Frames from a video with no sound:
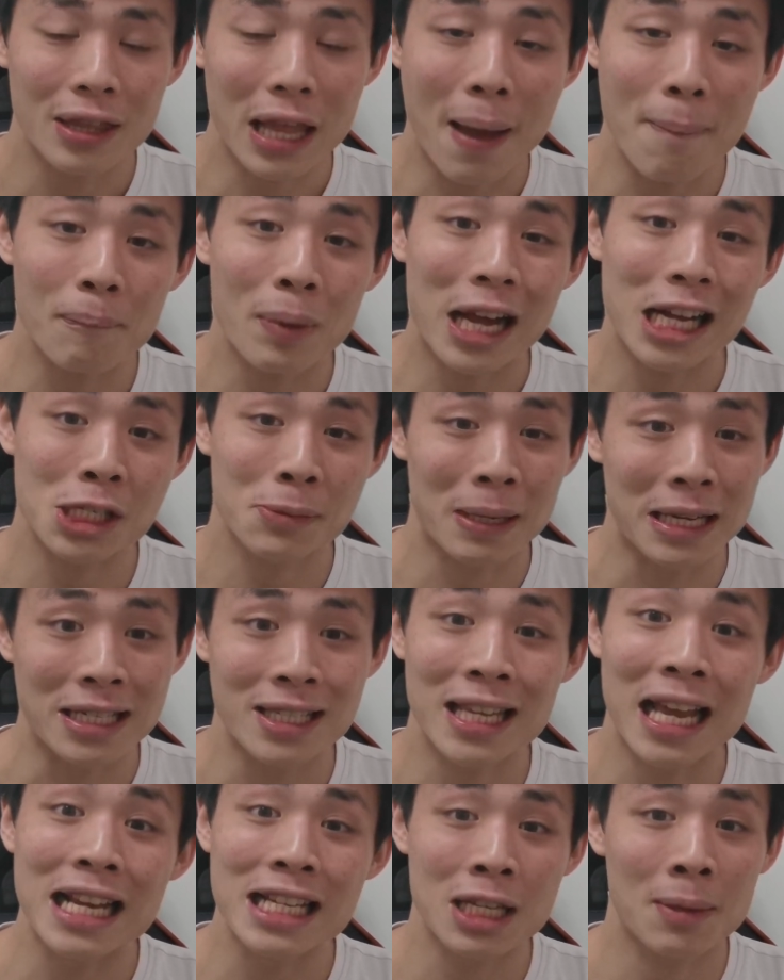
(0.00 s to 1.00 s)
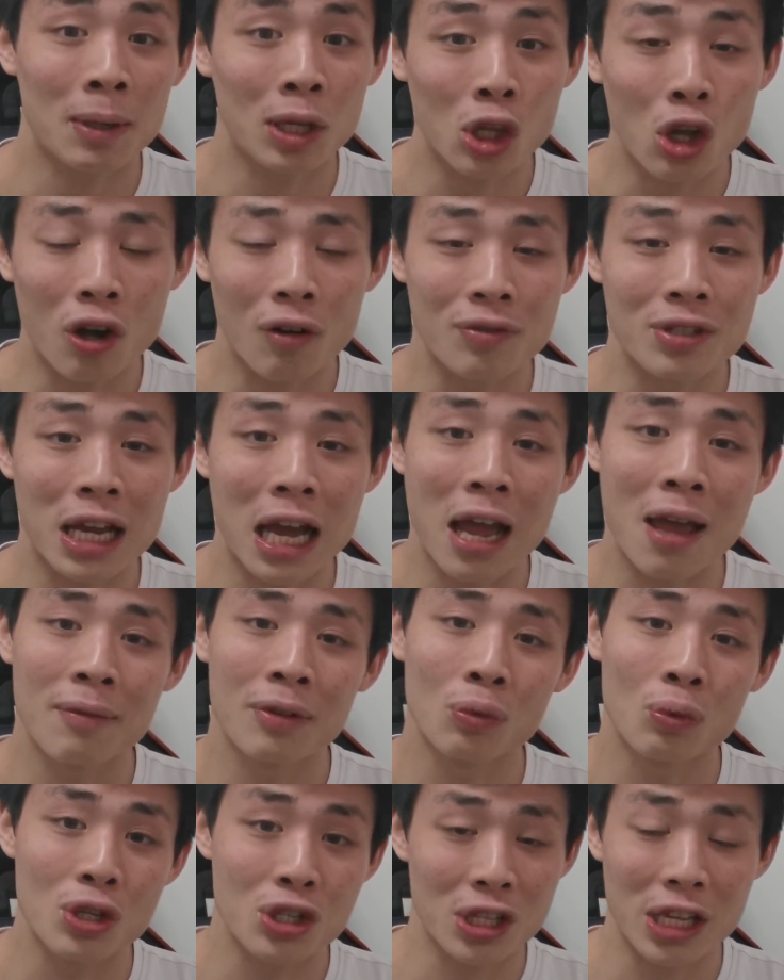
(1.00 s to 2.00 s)
that backspace takes up a lot of time
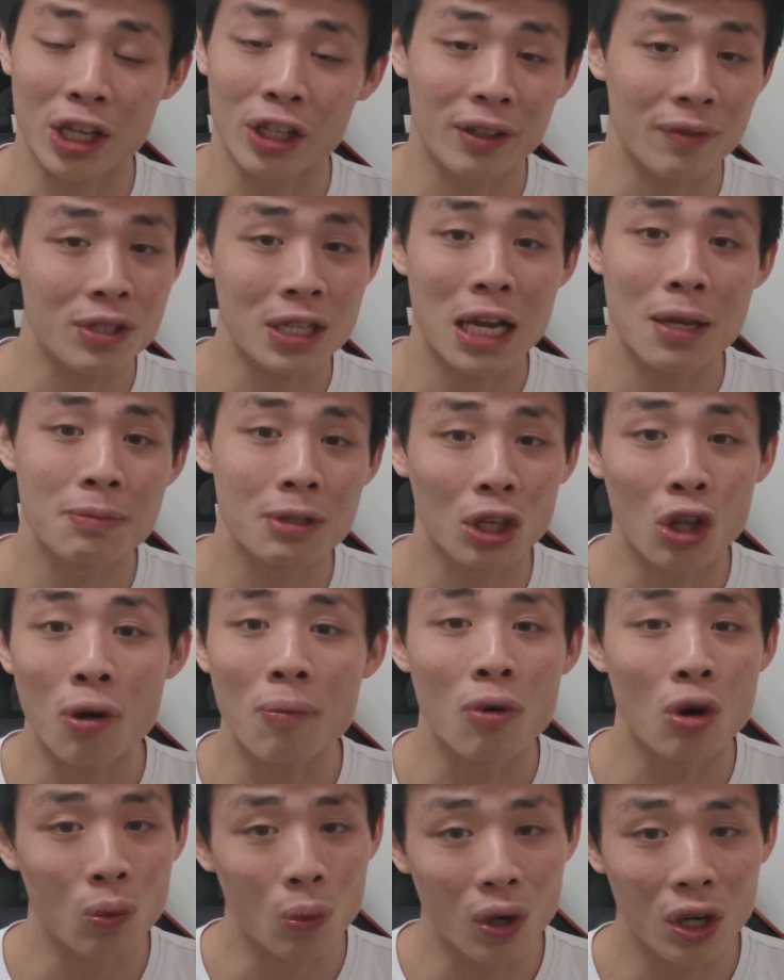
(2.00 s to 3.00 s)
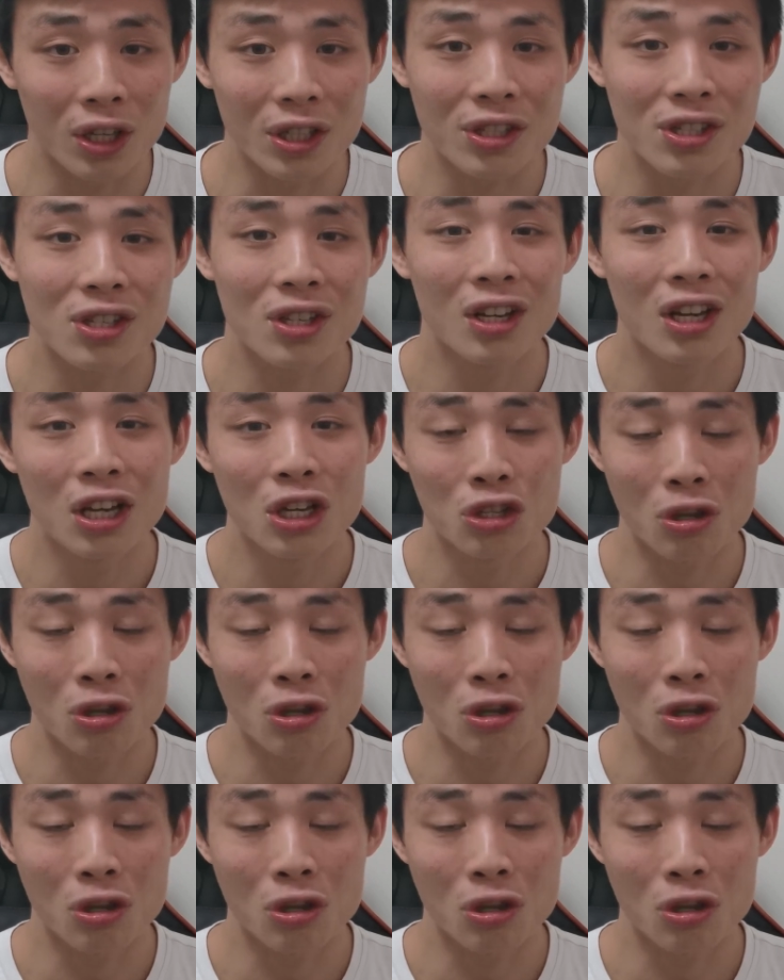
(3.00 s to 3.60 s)
in which they could have typed a lot more words.